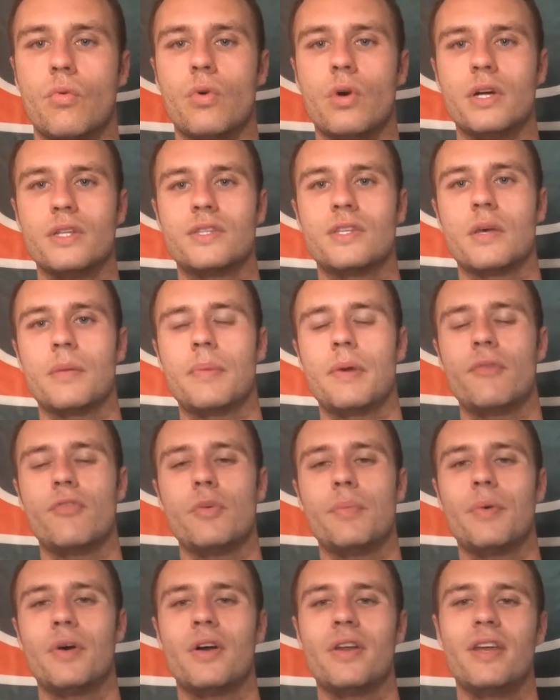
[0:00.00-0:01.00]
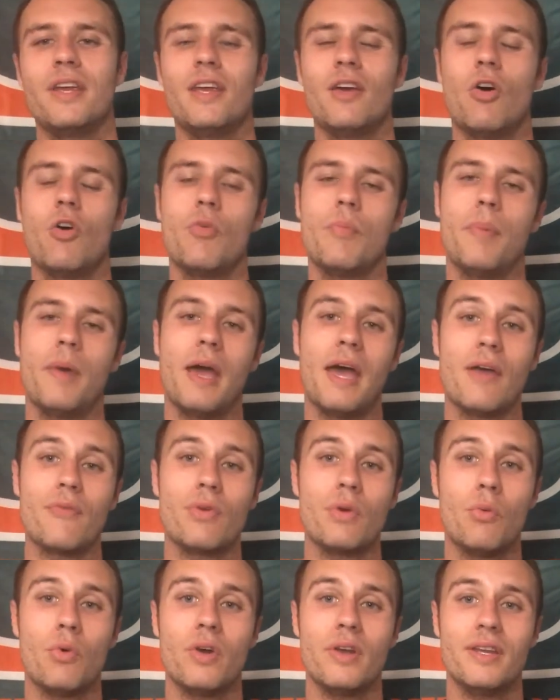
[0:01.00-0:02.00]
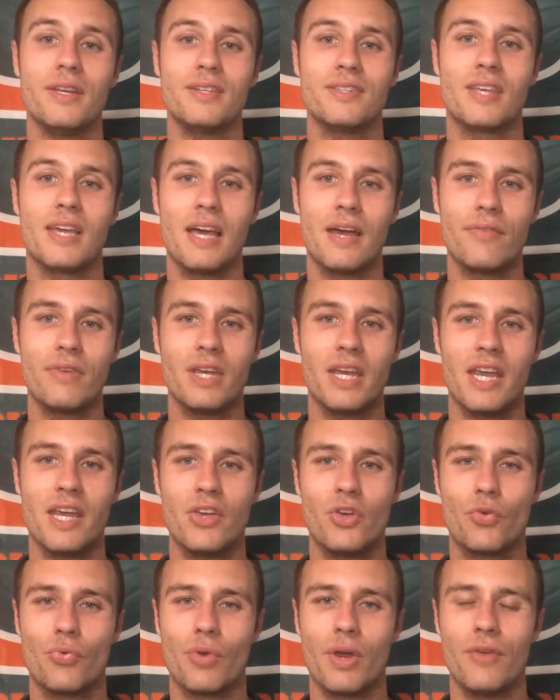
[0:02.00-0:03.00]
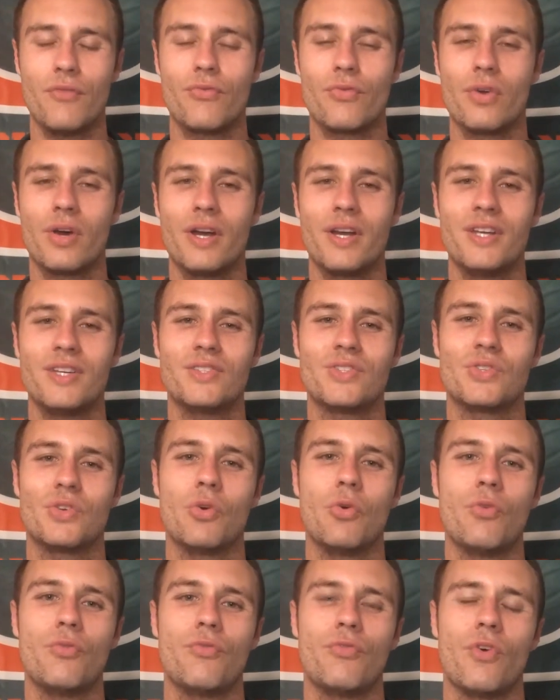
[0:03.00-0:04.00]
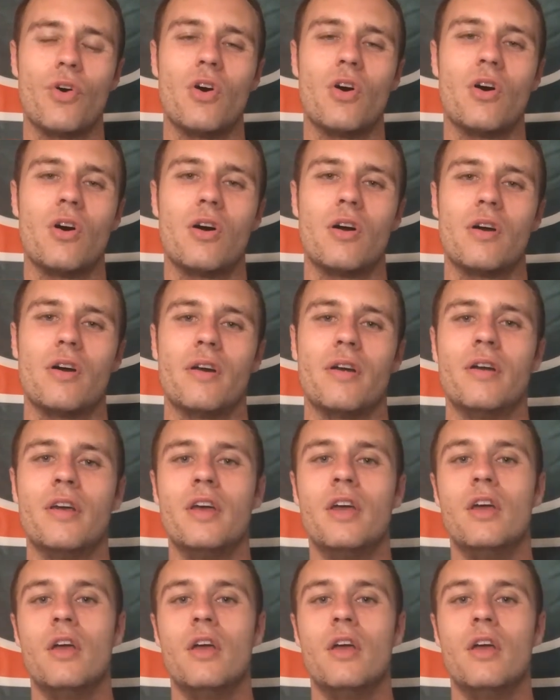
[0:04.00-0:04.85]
What's up, everybody? Hope everyone is having a great Friday so far.